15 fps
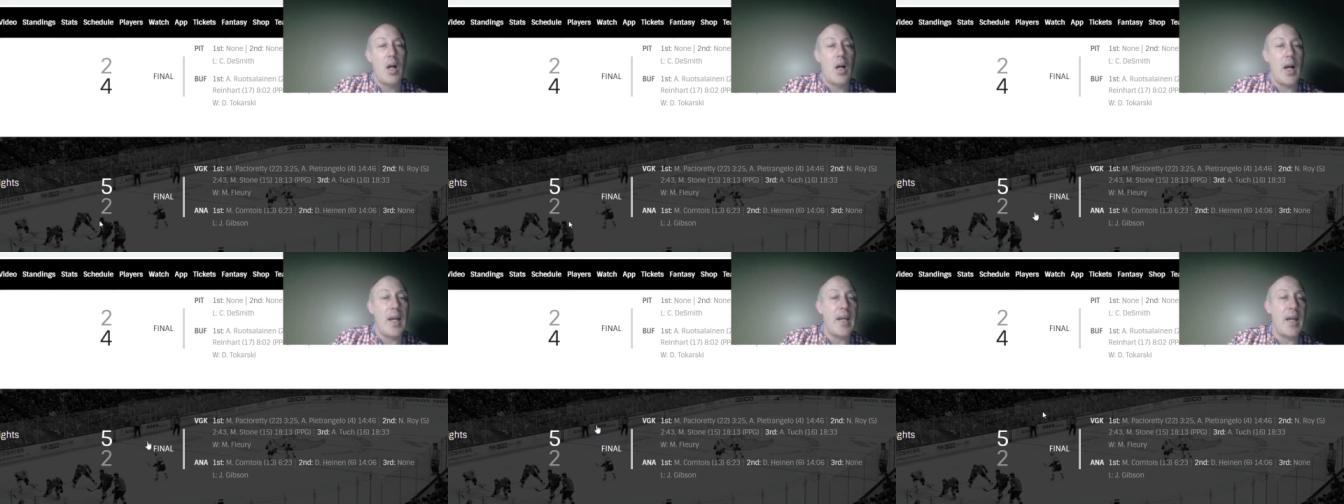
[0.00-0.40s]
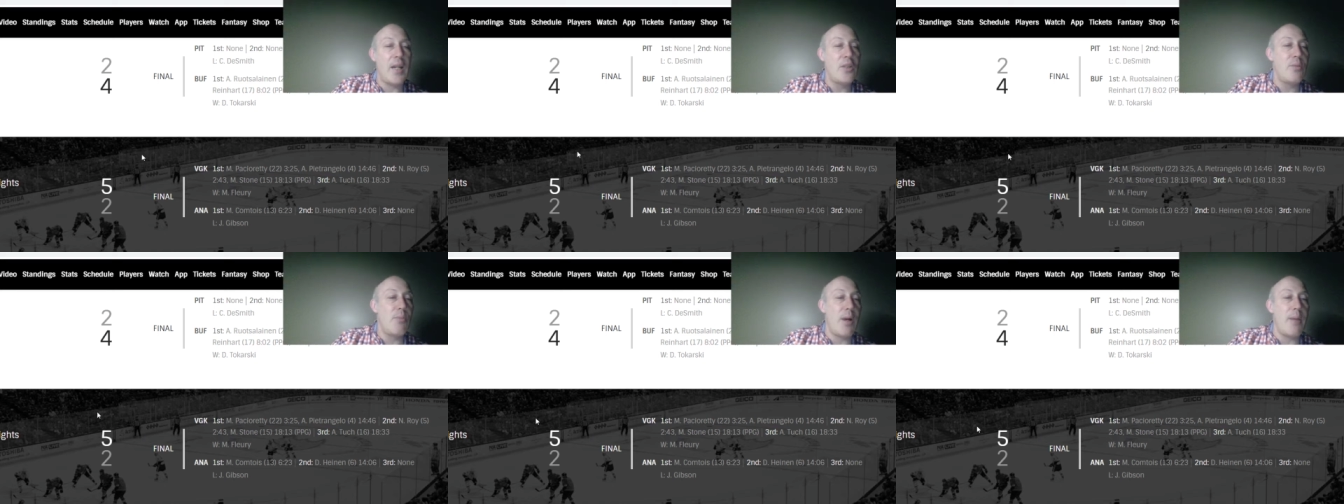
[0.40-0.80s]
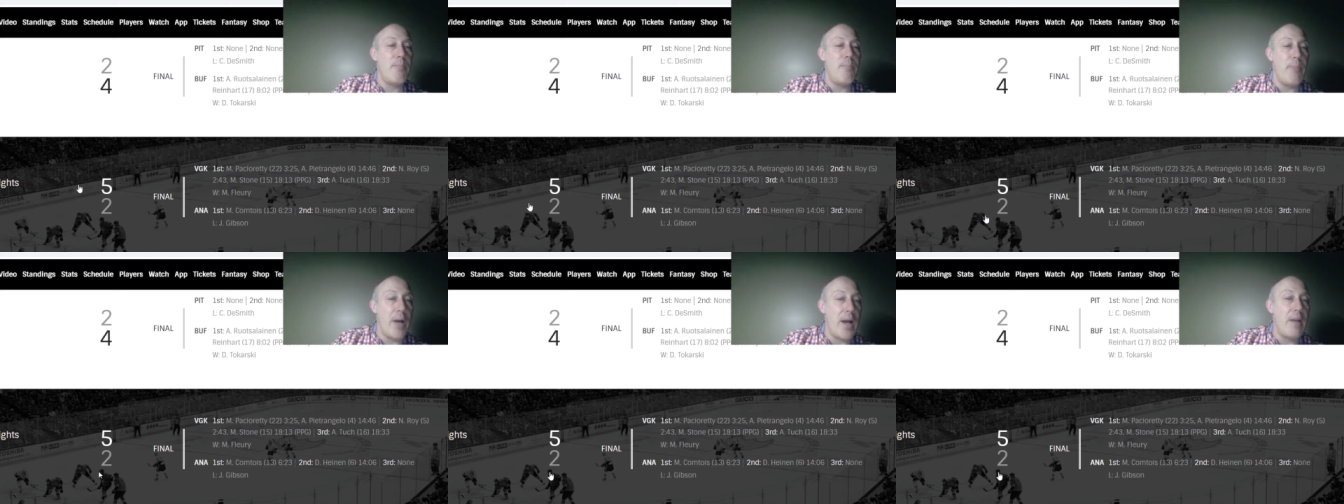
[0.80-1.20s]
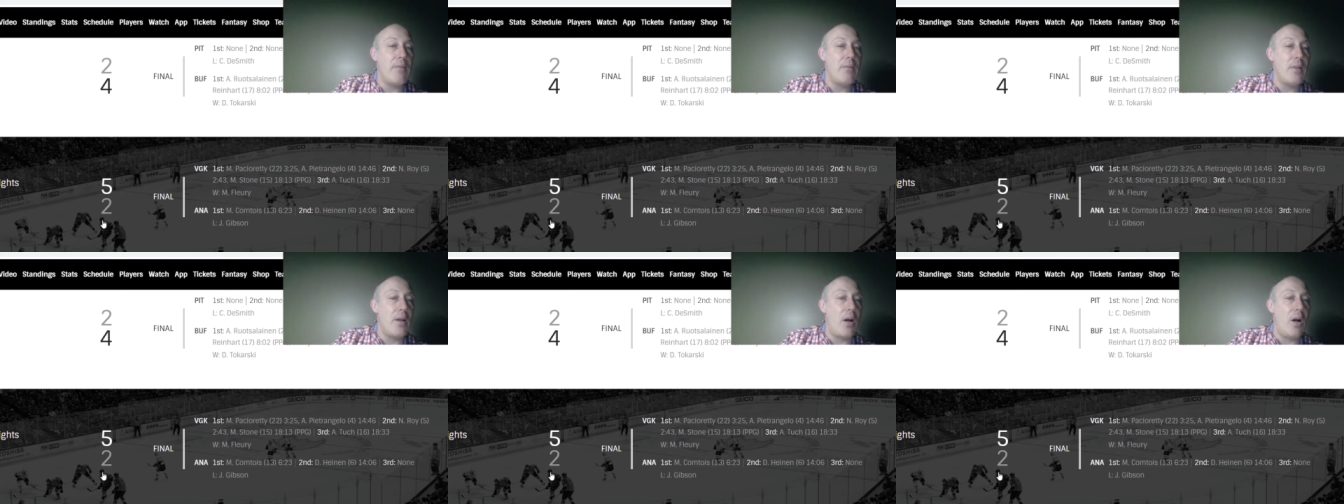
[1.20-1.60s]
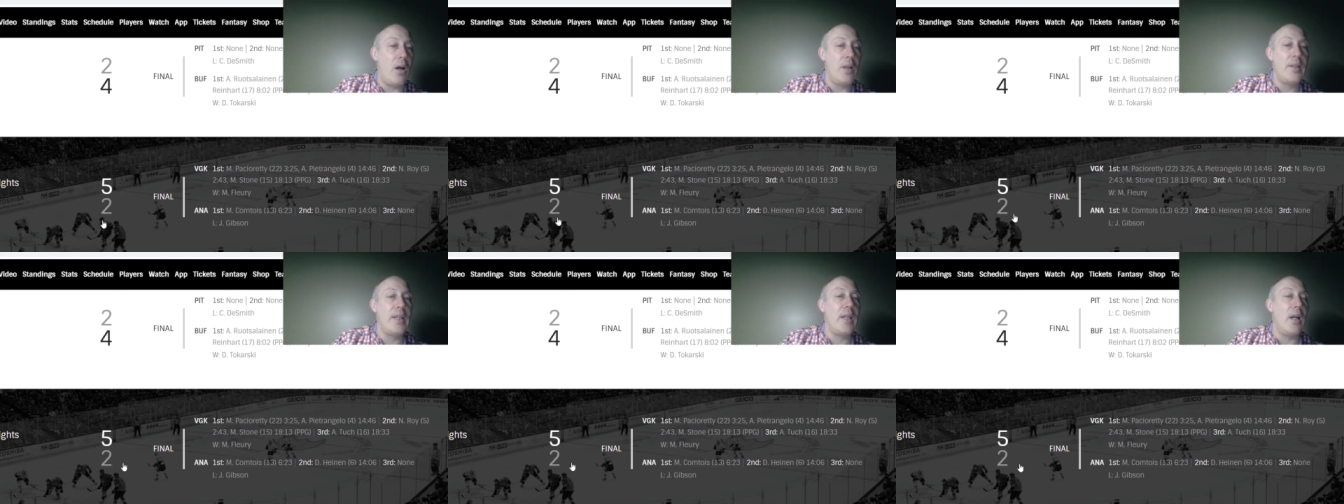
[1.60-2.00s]
I hedge my bet
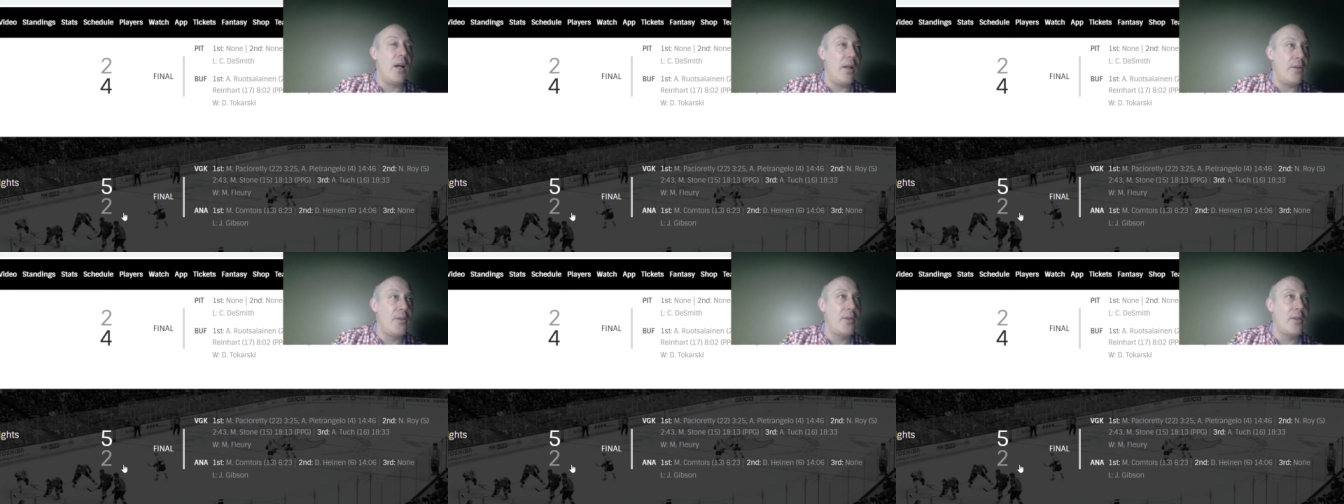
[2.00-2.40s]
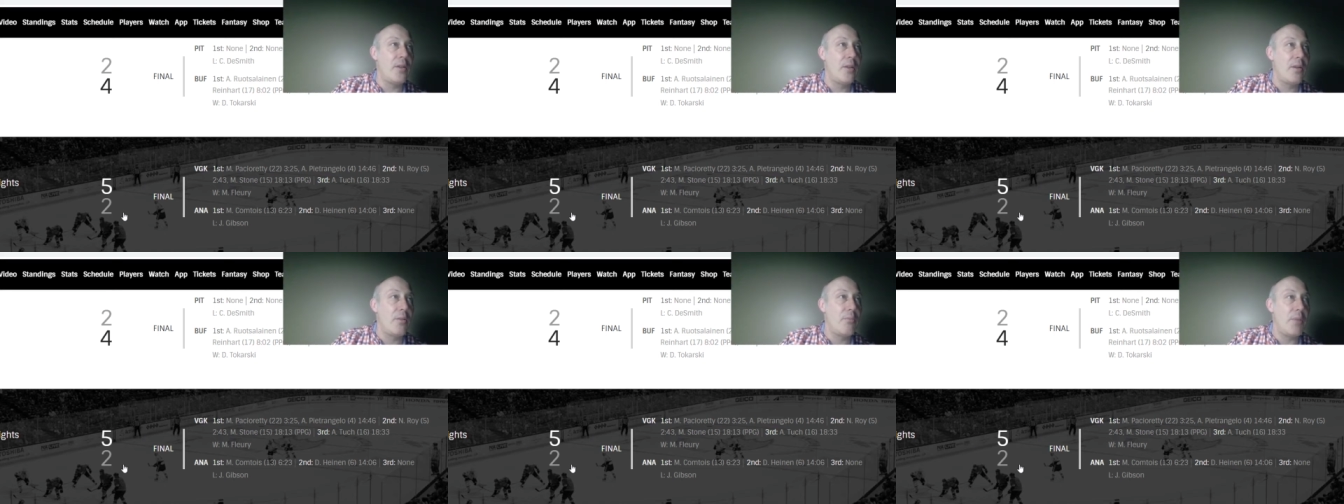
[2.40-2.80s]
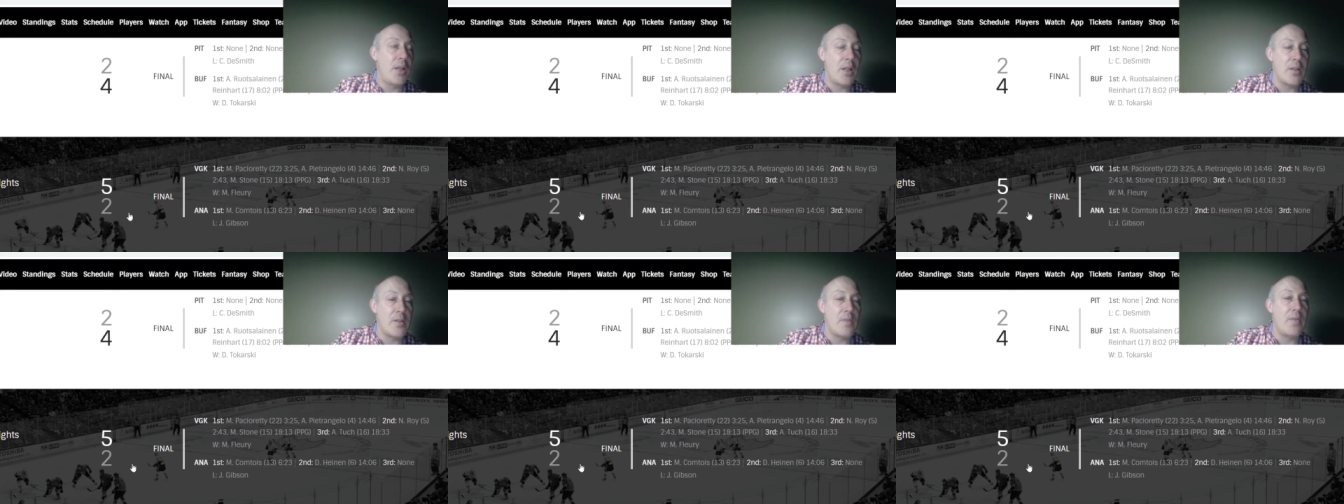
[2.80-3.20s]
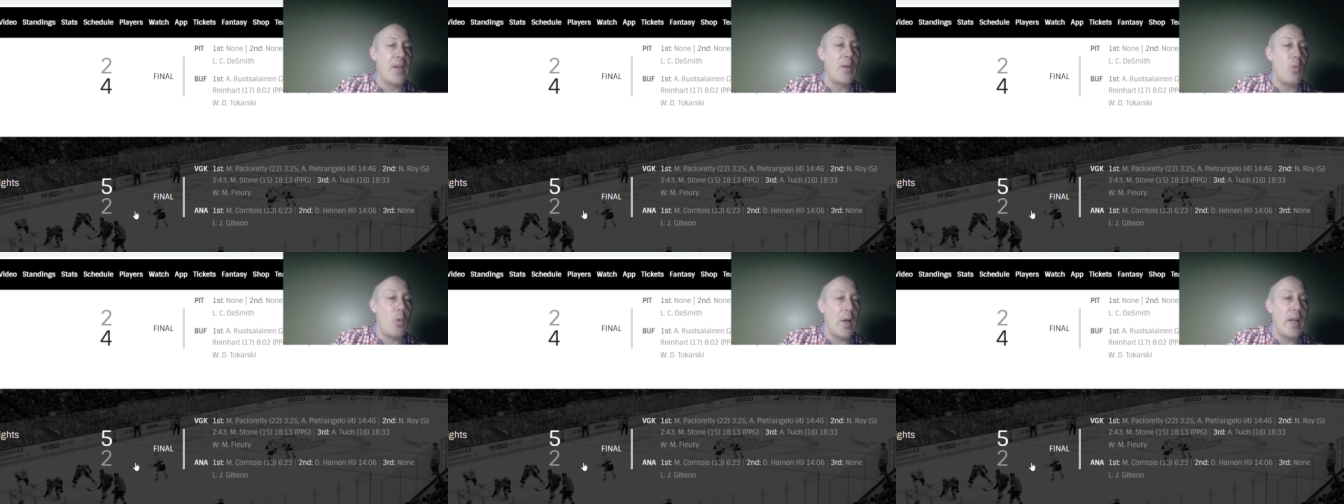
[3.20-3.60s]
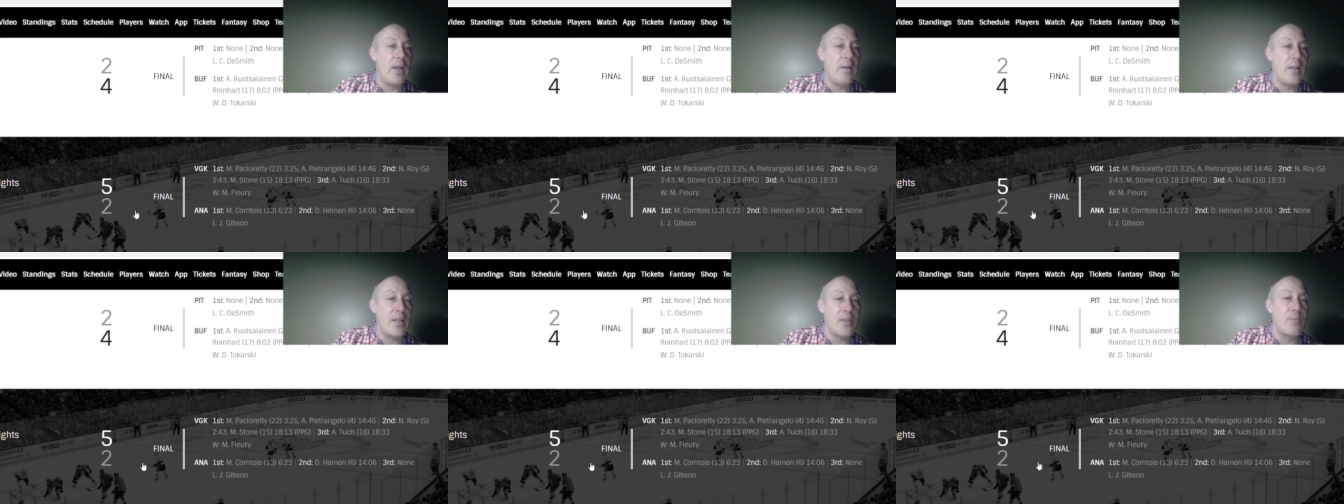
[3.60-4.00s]
on the under because if they
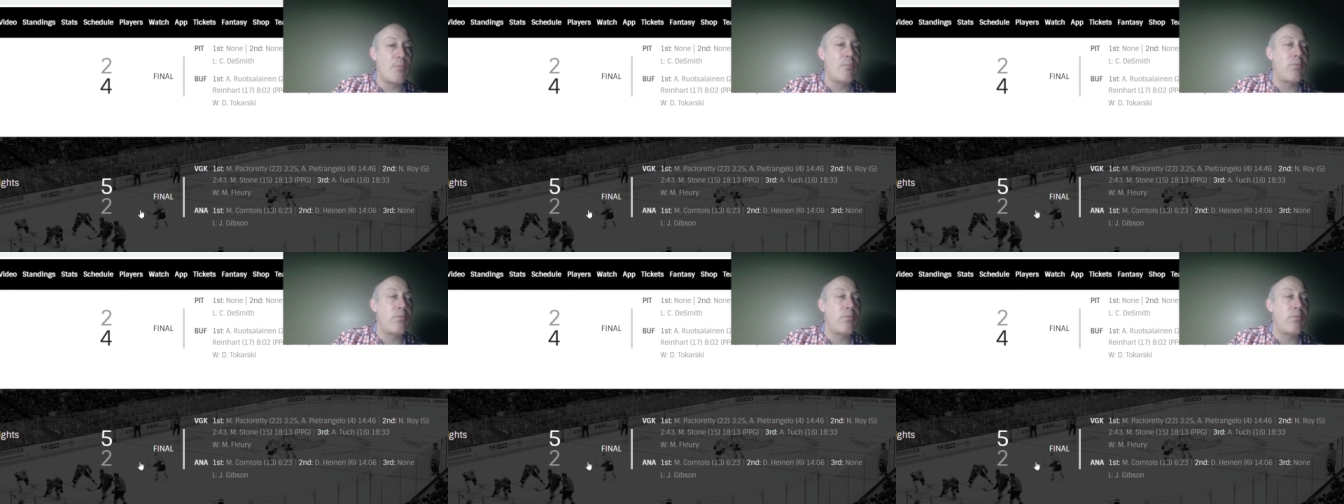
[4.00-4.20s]
win, it's